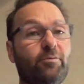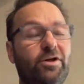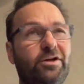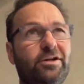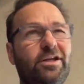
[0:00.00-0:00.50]
a
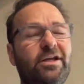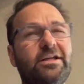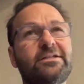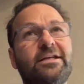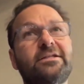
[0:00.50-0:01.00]
pretty good king,
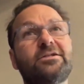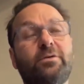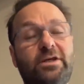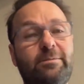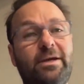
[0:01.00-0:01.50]
he said, so
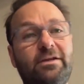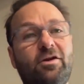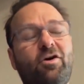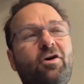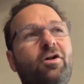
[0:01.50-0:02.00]
he made
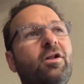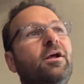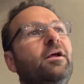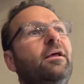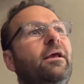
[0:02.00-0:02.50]
the call,
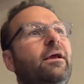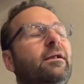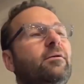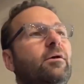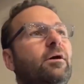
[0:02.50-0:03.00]

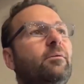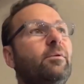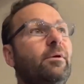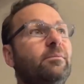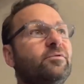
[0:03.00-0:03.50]
and
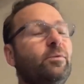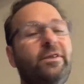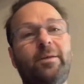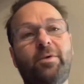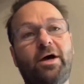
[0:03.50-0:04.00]
we were able to
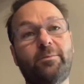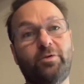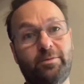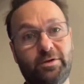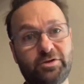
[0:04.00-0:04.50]
win that pot and
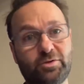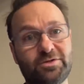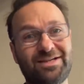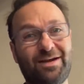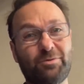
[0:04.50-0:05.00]
put him on the
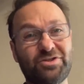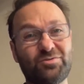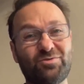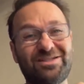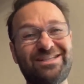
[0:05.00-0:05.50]
short stack, which
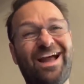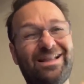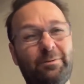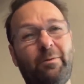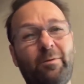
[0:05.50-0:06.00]
is
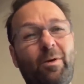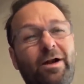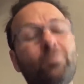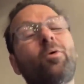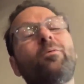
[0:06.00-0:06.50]
exactly where we
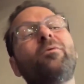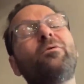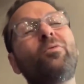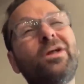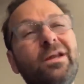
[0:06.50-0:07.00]
want him. Well,
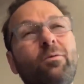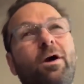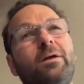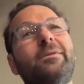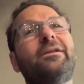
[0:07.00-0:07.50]
we really
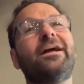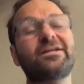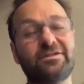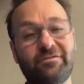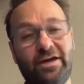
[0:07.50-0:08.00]
want him in the
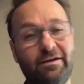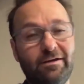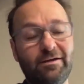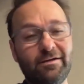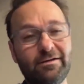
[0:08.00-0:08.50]
next event,
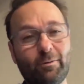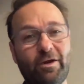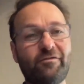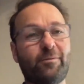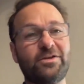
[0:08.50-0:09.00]

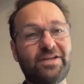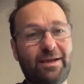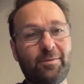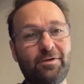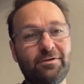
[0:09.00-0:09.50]
away from our
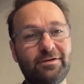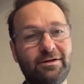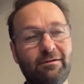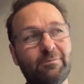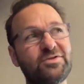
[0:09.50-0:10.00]
table.
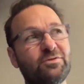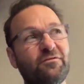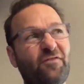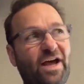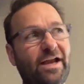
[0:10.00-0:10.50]
You know, I was
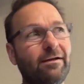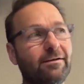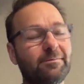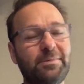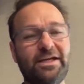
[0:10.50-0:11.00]
doing fine
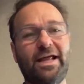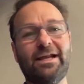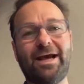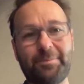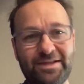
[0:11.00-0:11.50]
being
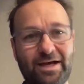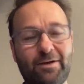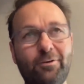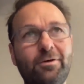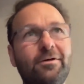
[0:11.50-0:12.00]
El
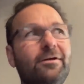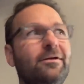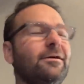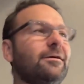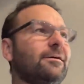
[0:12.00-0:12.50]
Capitano,
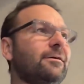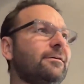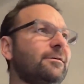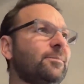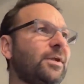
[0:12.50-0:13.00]

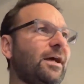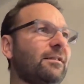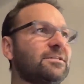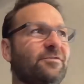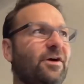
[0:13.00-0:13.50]
but
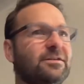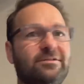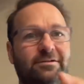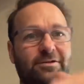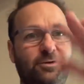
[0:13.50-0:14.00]
Alex
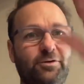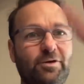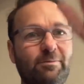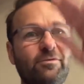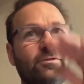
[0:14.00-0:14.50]
Foxen, you know,
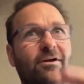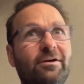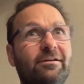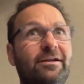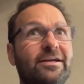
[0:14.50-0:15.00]
you can move
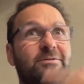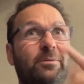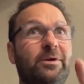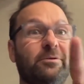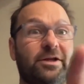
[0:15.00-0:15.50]
along to the next
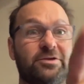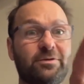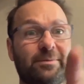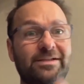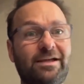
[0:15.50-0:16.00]
one. We don't need
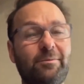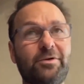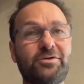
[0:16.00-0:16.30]
you at my table.